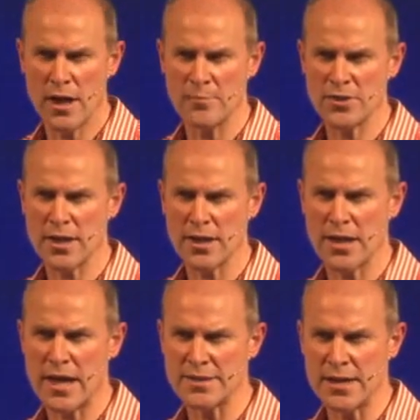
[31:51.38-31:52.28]
Charlie and
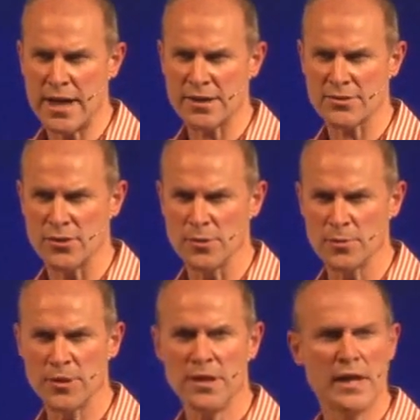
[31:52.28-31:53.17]
Katie Lang's group.
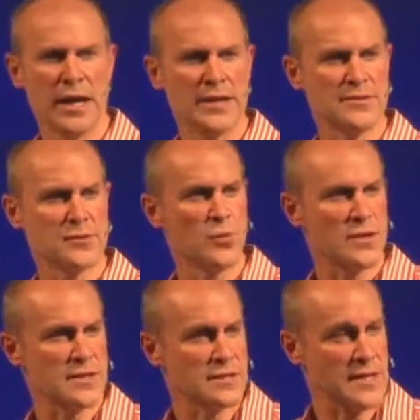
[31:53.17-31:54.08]
And one
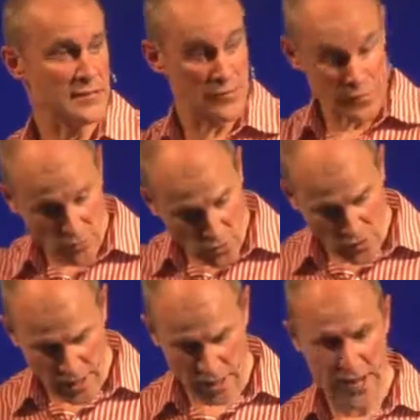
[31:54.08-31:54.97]
of the things they do is they've got
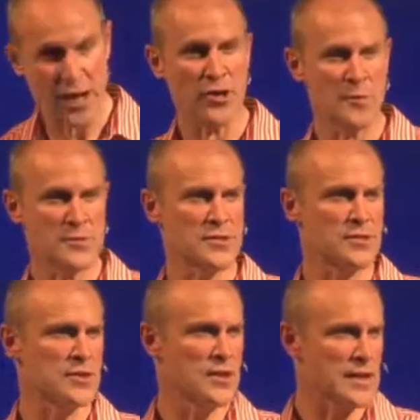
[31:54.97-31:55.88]
their connect group
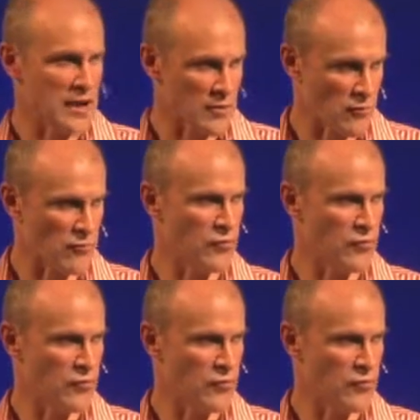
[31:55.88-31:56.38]
to get